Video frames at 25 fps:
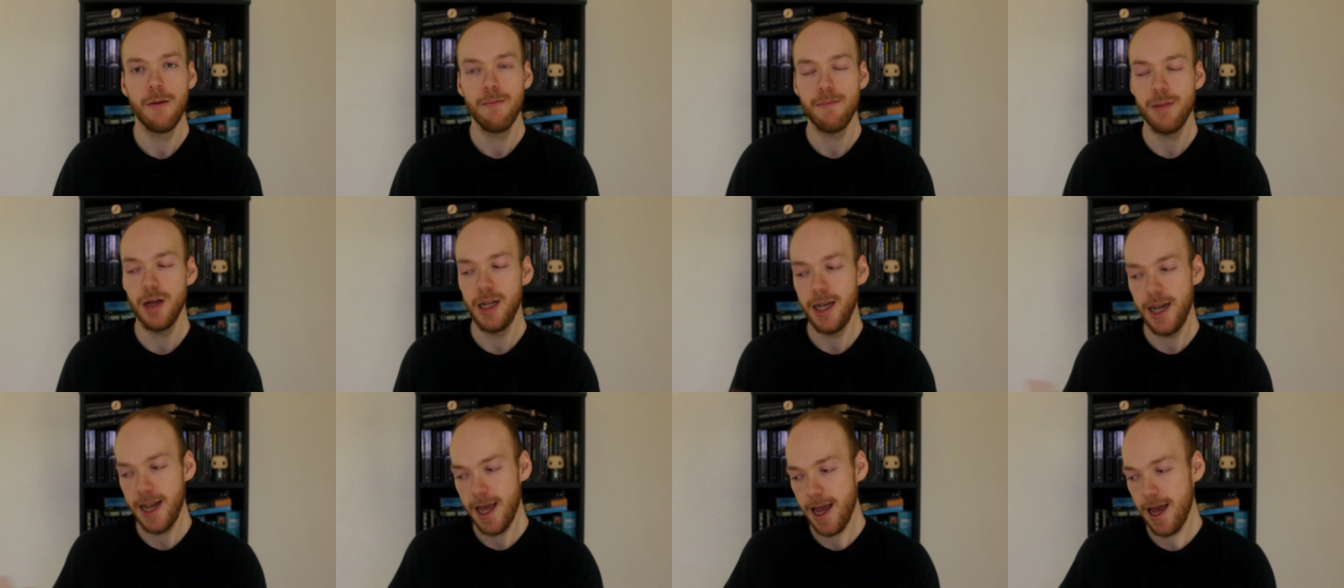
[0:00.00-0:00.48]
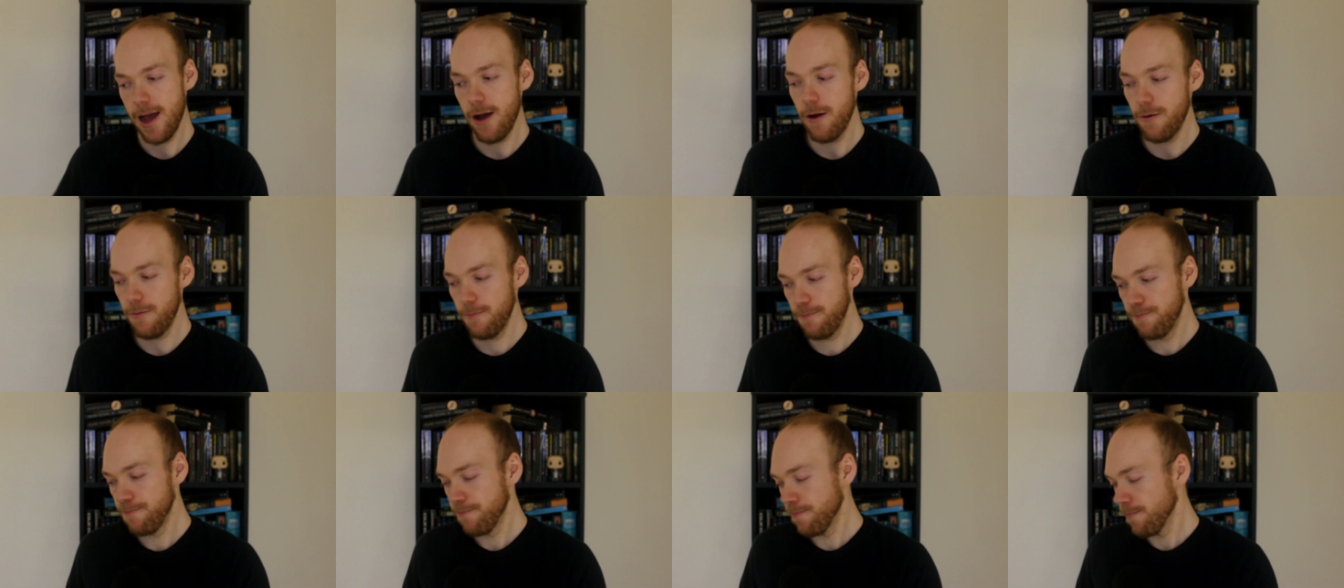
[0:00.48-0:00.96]
But
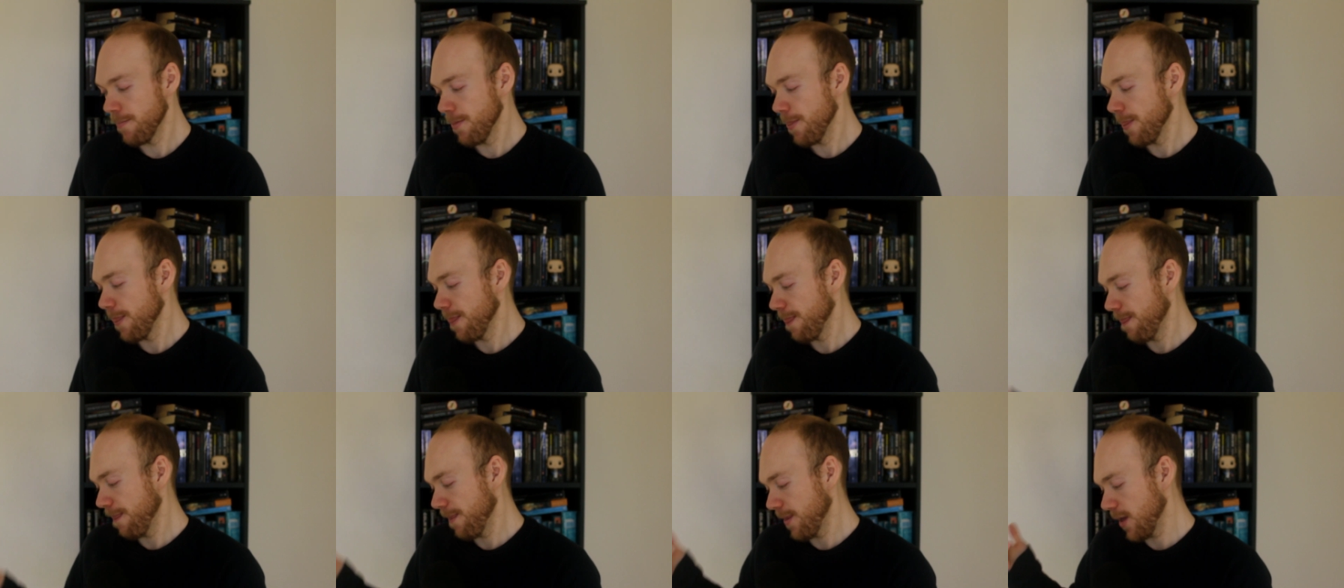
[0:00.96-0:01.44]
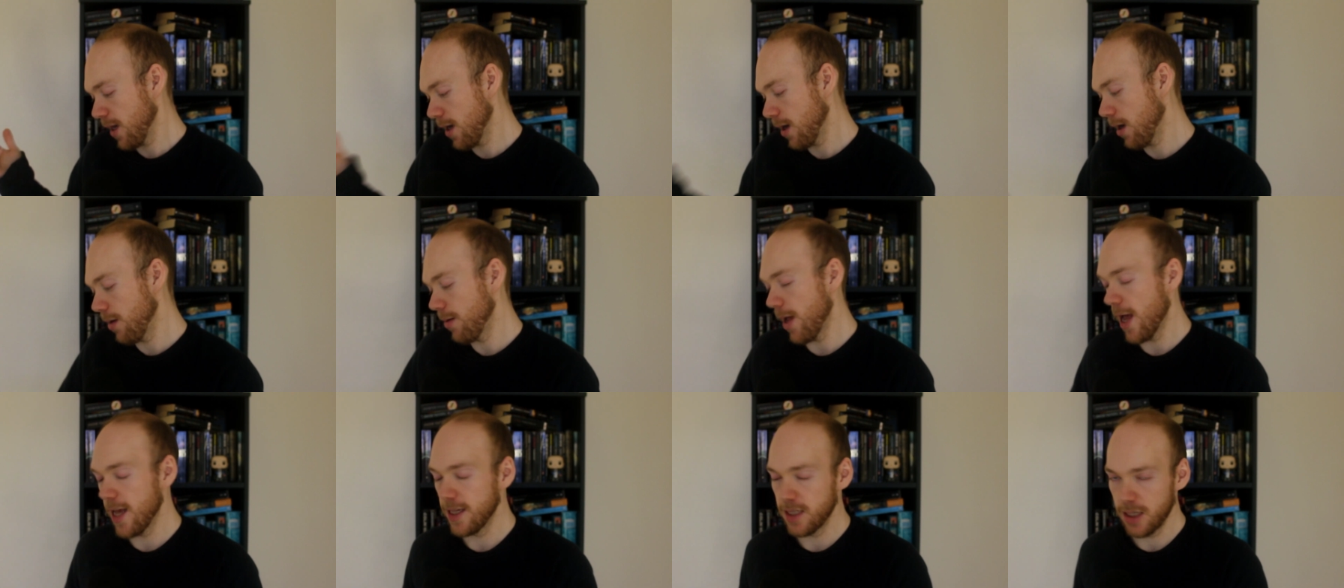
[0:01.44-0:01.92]
now,
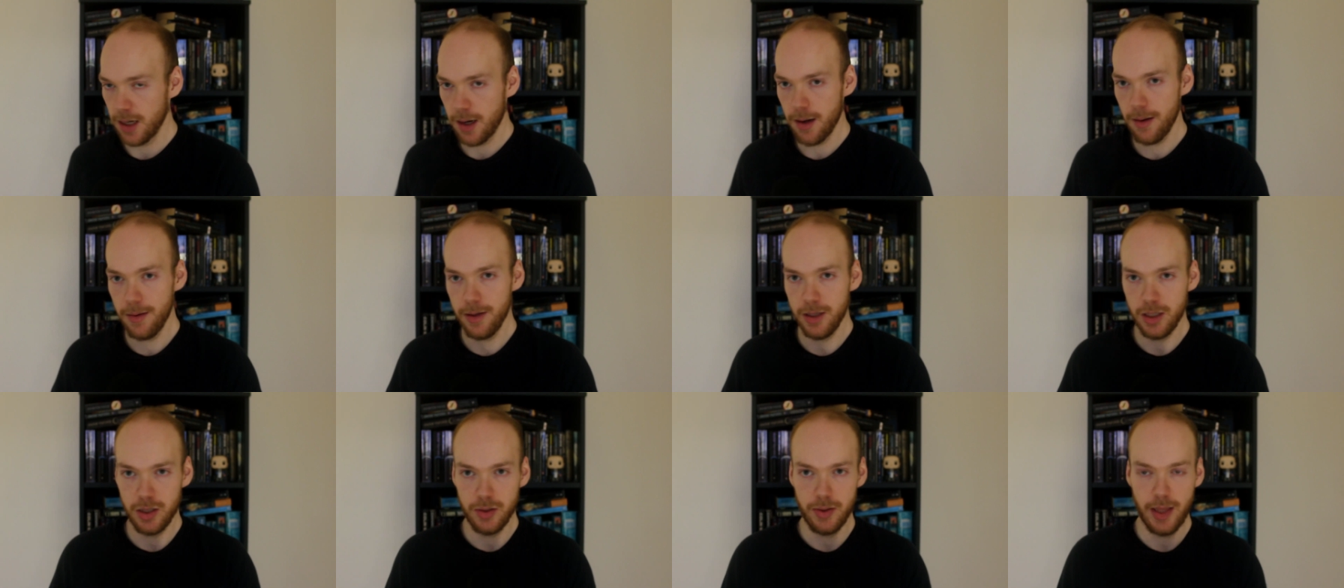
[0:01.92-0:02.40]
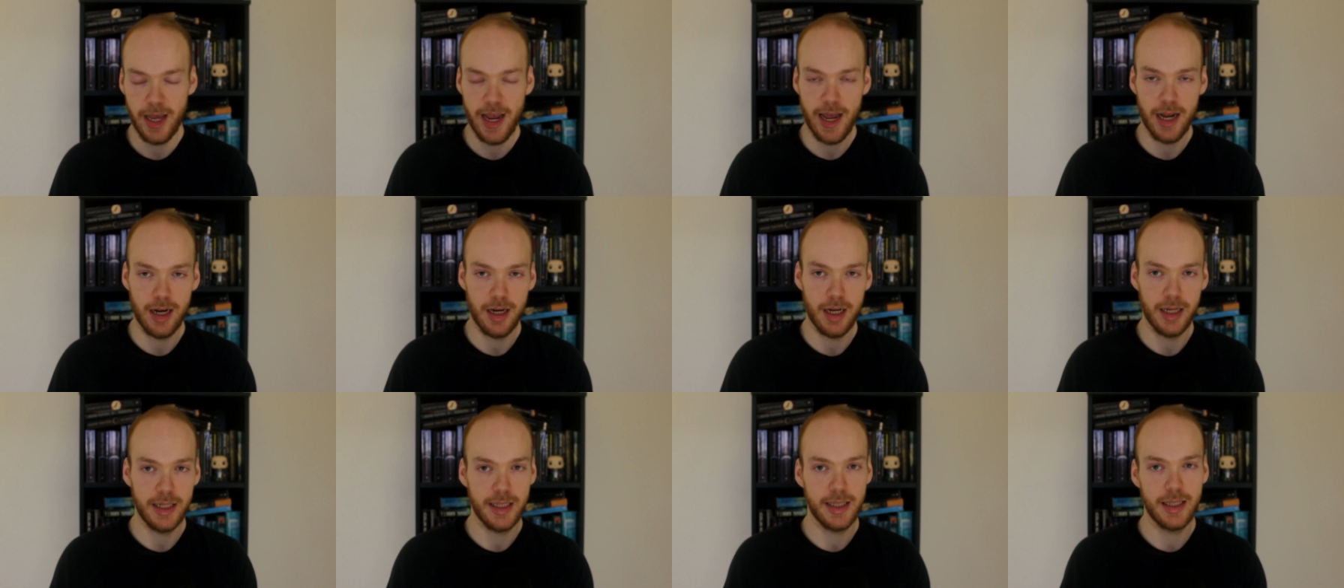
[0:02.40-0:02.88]
as I'm coming to the
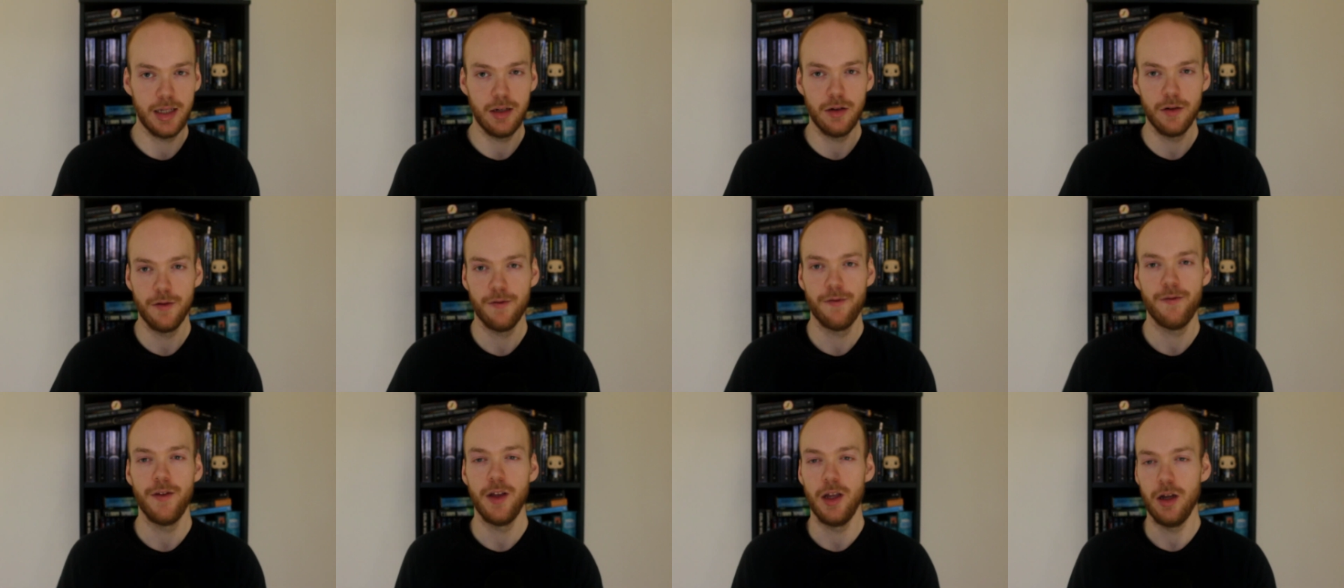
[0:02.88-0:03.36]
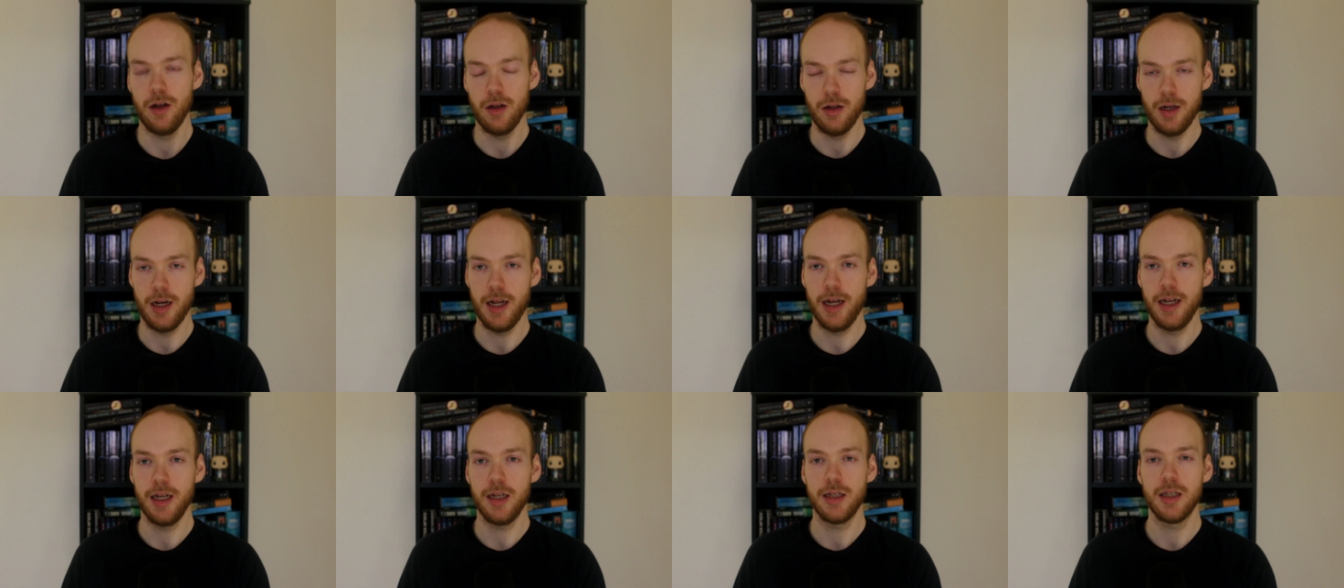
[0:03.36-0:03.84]
end, I still feel
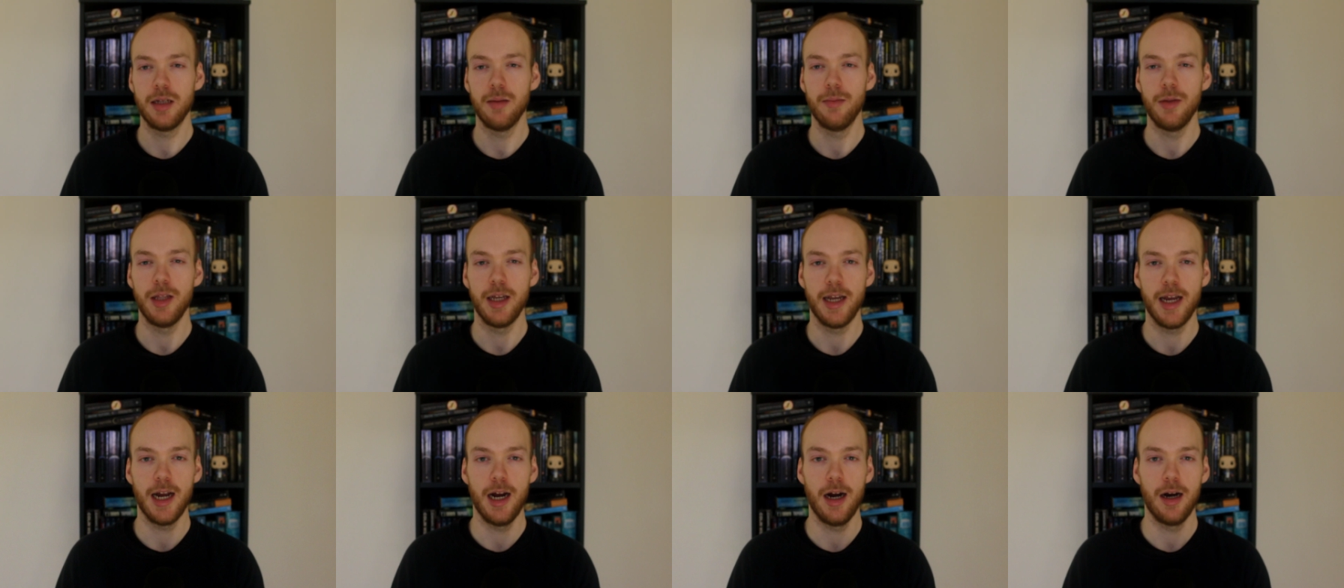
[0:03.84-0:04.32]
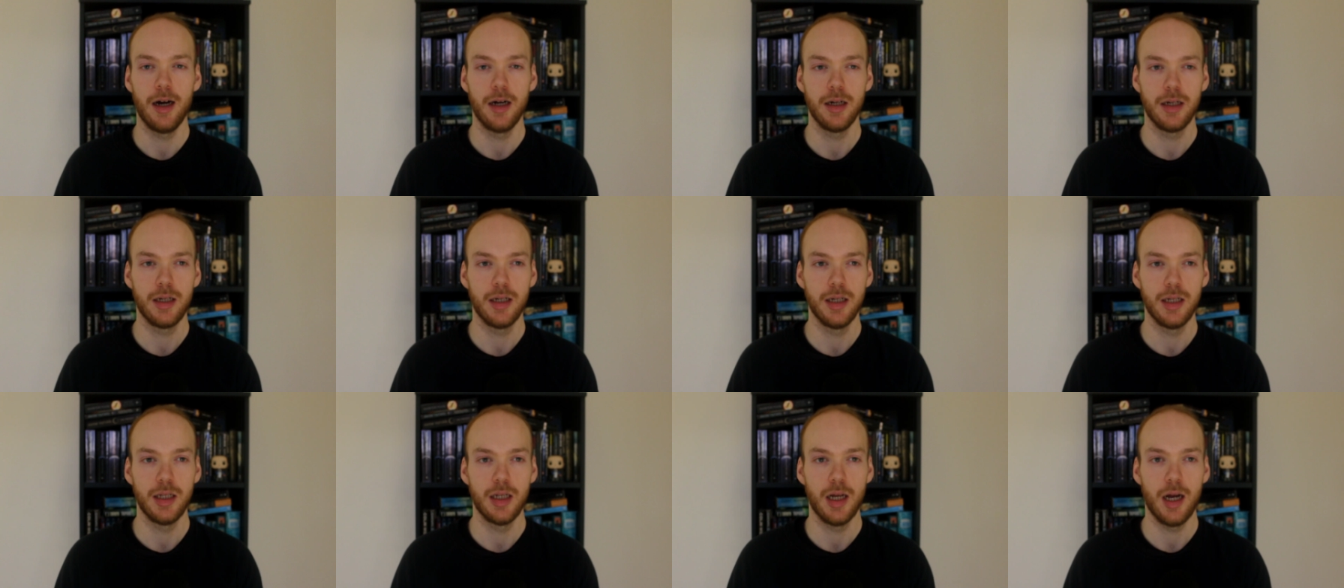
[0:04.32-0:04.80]
like some of the
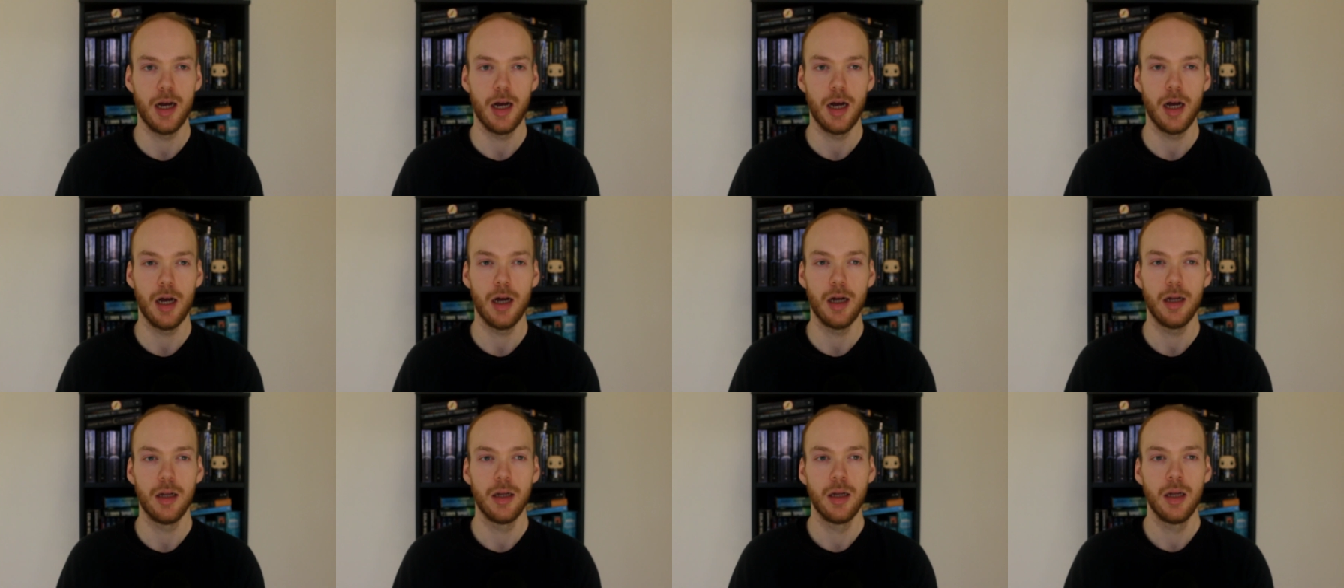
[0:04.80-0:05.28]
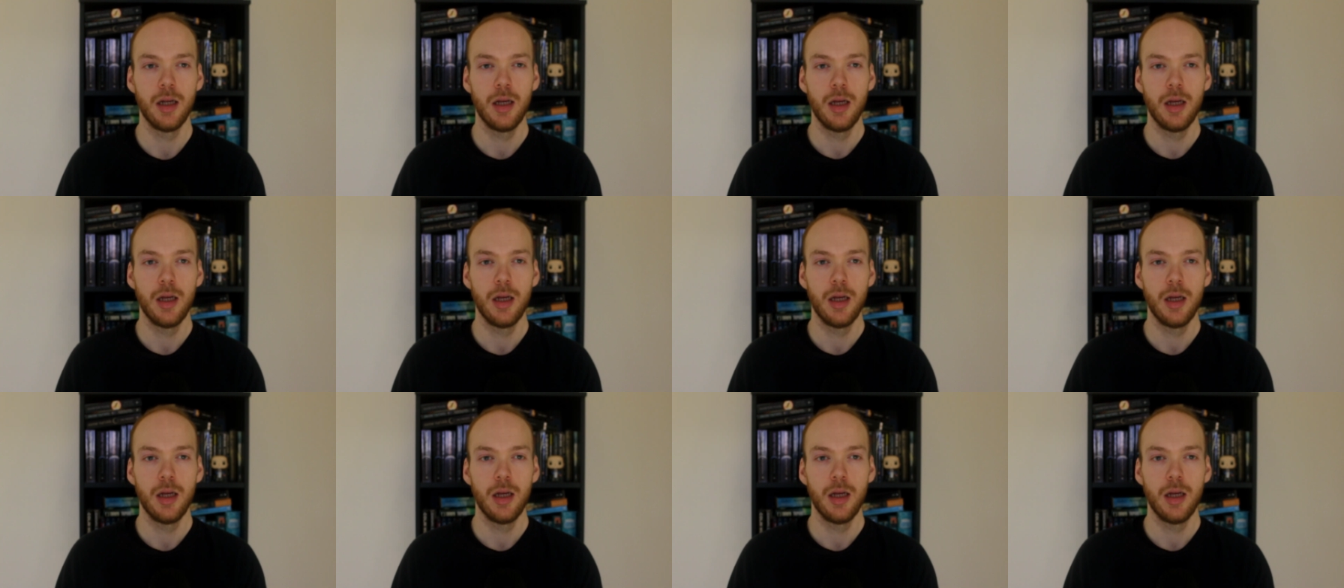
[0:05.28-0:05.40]
characters are